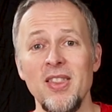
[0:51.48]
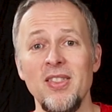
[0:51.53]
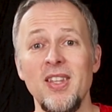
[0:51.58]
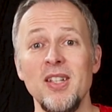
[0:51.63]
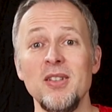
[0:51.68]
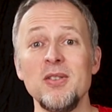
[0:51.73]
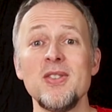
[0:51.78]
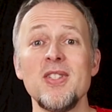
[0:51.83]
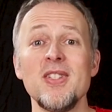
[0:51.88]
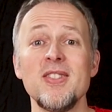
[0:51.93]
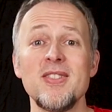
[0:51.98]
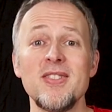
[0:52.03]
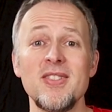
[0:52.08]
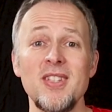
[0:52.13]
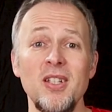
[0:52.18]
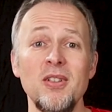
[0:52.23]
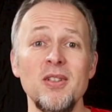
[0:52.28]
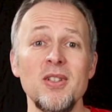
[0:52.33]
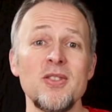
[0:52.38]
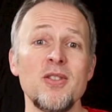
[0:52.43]
There's a
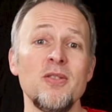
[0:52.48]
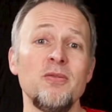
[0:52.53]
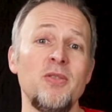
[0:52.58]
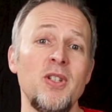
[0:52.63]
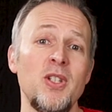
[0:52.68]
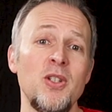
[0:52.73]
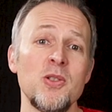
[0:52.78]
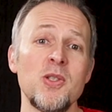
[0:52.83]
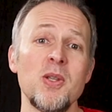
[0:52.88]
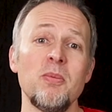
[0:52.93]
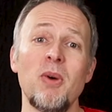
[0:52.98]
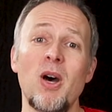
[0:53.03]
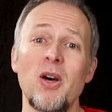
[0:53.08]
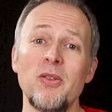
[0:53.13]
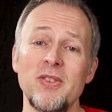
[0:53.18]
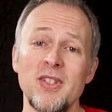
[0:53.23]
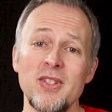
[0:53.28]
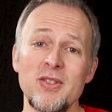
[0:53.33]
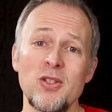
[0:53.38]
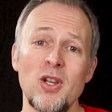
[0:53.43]
series of videos
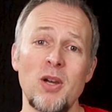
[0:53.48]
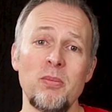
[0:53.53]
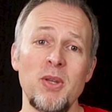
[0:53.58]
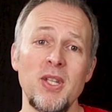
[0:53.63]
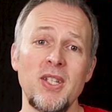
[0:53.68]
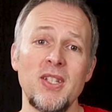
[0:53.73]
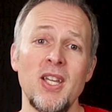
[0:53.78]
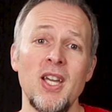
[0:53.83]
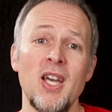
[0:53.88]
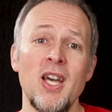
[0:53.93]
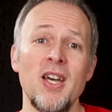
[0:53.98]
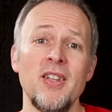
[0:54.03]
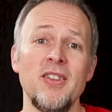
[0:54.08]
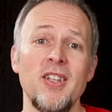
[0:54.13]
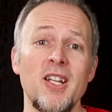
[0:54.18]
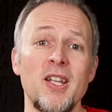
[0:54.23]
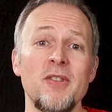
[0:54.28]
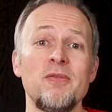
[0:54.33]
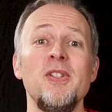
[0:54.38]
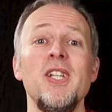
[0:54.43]
about this topic
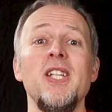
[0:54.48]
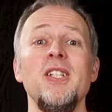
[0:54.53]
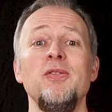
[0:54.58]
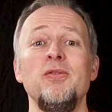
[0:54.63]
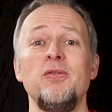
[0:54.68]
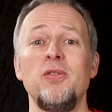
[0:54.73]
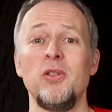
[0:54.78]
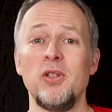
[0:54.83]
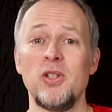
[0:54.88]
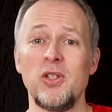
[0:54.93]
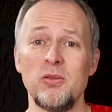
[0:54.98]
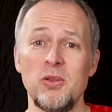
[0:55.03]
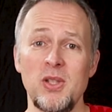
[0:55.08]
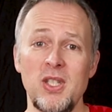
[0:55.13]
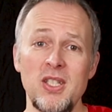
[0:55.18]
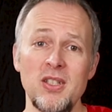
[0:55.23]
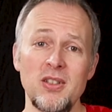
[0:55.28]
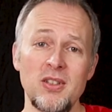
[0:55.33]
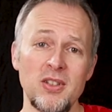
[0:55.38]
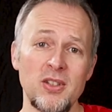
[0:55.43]
that I've linked for you
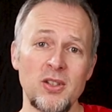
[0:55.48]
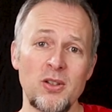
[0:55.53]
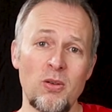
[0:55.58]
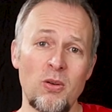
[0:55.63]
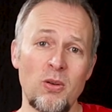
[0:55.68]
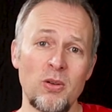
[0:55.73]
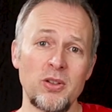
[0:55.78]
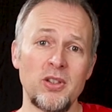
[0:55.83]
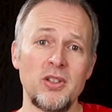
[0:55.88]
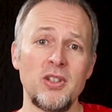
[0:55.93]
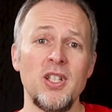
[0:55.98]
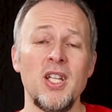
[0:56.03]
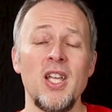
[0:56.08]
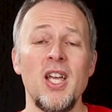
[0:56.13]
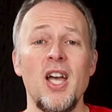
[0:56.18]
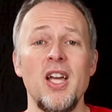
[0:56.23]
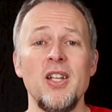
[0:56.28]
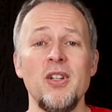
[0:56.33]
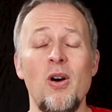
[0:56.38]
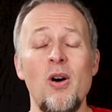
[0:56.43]
here in the corner
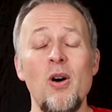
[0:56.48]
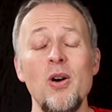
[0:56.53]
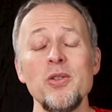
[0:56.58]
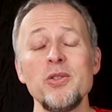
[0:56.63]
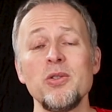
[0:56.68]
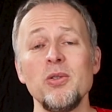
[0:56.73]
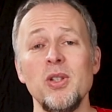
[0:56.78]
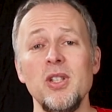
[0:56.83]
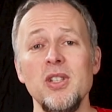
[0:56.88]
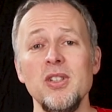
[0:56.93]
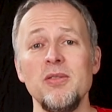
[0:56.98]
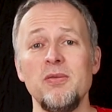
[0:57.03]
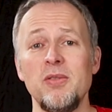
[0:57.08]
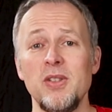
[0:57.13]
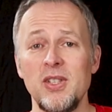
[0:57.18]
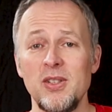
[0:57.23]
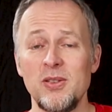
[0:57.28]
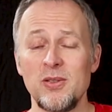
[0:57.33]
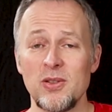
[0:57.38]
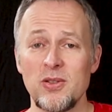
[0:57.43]
and also in the
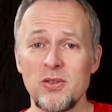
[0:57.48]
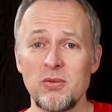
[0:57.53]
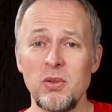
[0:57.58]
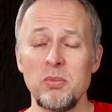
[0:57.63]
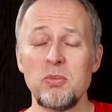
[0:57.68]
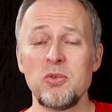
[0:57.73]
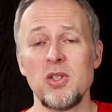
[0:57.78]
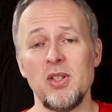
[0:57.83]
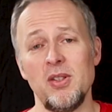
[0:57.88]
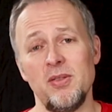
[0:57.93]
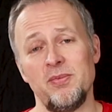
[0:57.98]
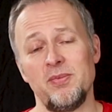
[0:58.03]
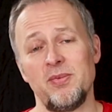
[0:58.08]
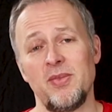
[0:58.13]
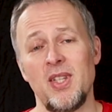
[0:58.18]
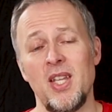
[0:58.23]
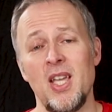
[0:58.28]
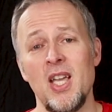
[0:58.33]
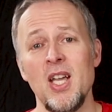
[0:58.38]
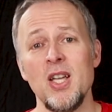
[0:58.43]
video description.
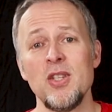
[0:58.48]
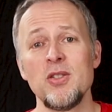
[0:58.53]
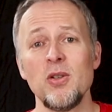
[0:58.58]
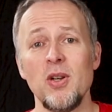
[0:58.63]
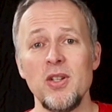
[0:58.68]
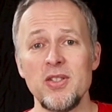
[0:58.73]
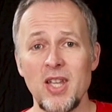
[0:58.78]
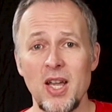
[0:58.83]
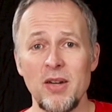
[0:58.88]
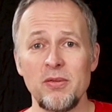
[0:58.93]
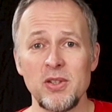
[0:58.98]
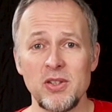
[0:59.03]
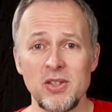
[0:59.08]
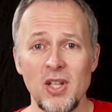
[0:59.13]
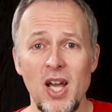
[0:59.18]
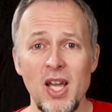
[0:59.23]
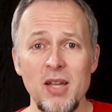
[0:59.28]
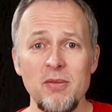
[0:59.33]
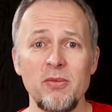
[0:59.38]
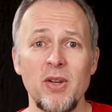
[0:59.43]
So as every
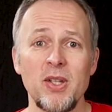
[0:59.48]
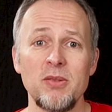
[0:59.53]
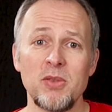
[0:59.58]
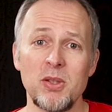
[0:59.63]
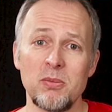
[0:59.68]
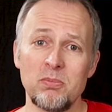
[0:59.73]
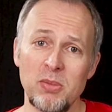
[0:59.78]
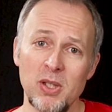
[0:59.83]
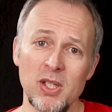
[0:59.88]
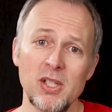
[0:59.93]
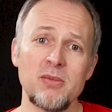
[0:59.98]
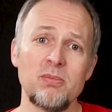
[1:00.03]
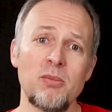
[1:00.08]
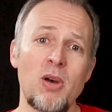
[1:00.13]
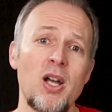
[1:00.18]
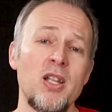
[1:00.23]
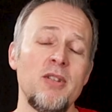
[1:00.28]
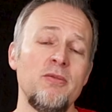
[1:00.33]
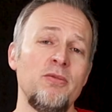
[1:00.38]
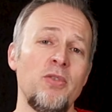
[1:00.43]
time when we build
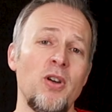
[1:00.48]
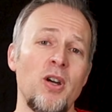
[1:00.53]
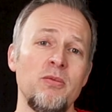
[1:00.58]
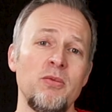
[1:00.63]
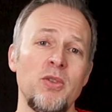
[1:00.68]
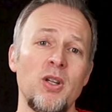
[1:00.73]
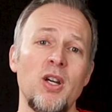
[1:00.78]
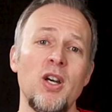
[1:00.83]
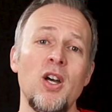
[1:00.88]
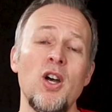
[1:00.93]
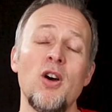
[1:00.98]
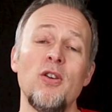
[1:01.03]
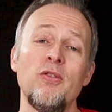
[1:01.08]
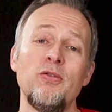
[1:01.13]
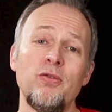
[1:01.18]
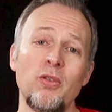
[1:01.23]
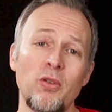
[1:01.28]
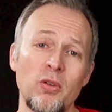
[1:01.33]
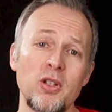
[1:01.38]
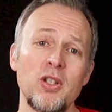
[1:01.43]
Marlin firmware
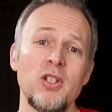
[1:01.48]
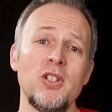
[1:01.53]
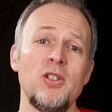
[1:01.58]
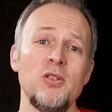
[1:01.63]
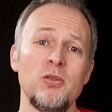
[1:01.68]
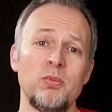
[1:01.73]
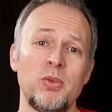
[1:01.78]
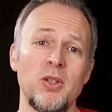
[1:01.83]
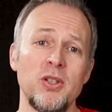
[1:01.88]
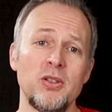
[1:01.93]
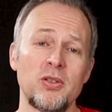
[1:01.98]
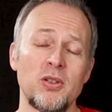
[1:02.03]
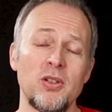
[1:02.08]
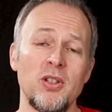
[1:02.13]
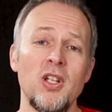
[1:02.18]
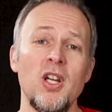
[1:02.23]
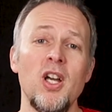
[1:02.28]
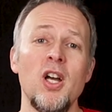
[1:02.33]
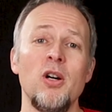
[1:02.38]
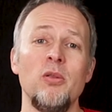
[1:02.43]
for a new
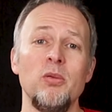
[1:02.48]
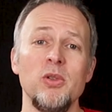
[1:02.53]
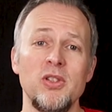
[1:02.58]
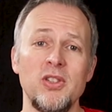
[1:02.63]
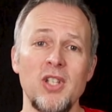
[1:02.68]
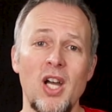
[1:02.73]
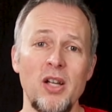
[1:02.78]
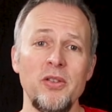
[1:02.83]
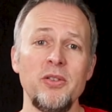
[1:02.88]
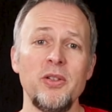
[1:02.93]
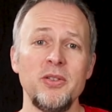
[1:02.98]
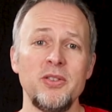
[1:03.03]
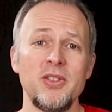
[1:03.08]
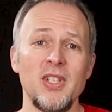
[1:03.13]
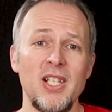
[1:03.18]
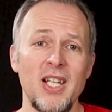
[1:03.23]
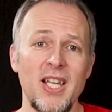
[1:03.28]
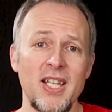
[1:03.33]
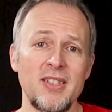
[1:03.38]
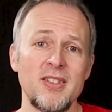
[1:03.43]
printer, we download
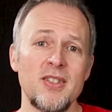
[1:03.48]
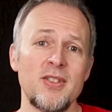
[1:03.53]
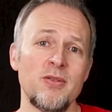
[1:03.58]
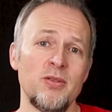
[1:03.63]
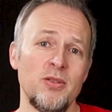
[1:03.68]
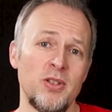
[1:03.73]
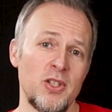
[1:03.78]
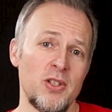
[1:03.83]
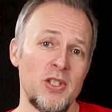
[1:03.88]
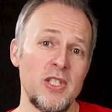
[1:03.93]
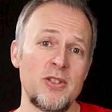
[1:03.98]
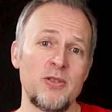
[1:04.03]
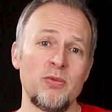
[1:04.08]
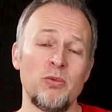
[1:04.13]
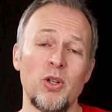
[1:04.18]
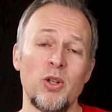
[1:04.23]
the latest release